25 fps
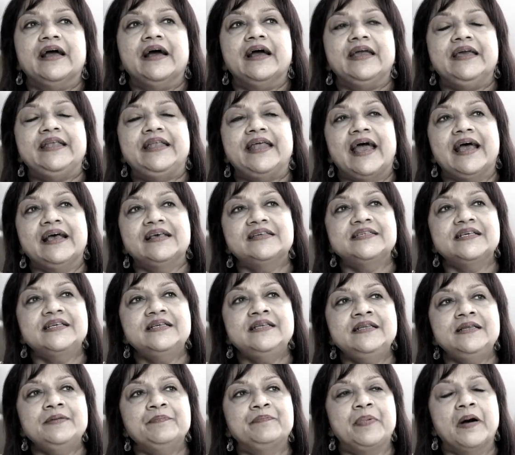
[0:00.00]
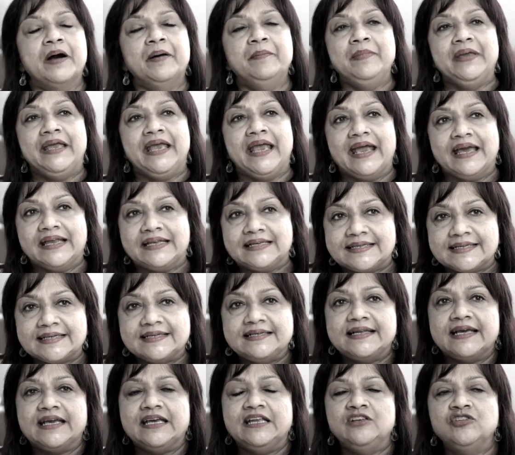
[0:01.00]
it hasn't
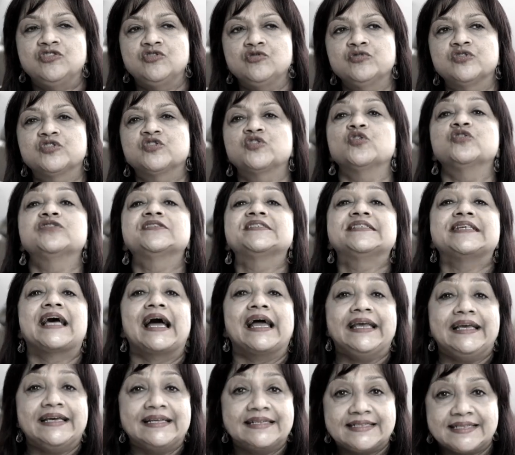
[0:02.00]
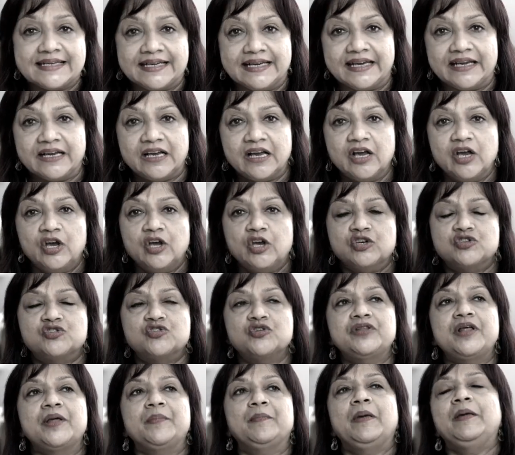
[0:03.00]
permeated into society
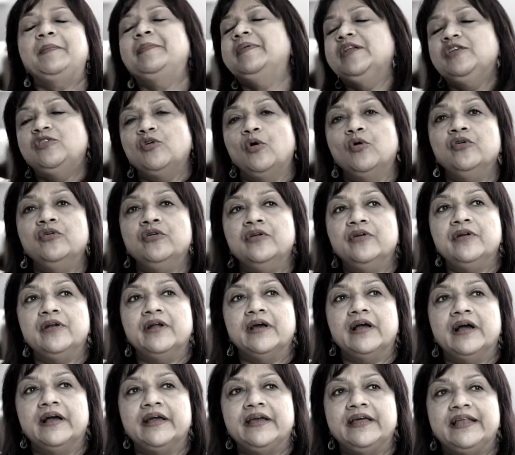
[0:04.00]
so that people don't uh,